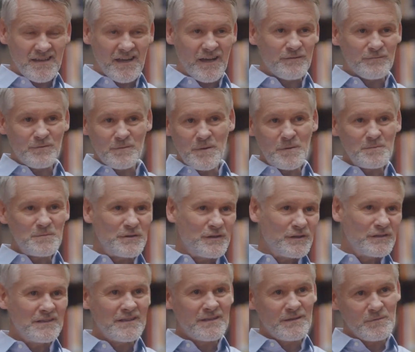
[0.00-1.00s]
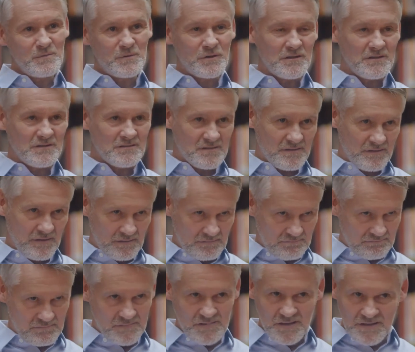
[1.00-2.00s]
And remember, their little world, they're
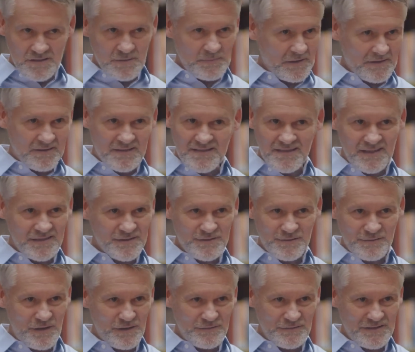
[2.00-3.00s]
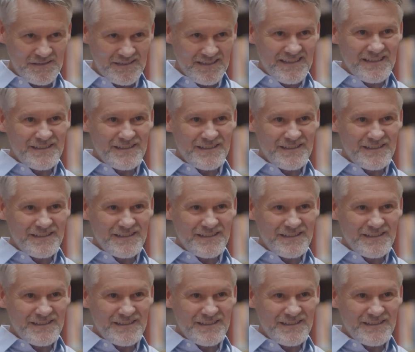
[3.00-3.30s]
just about the center of it.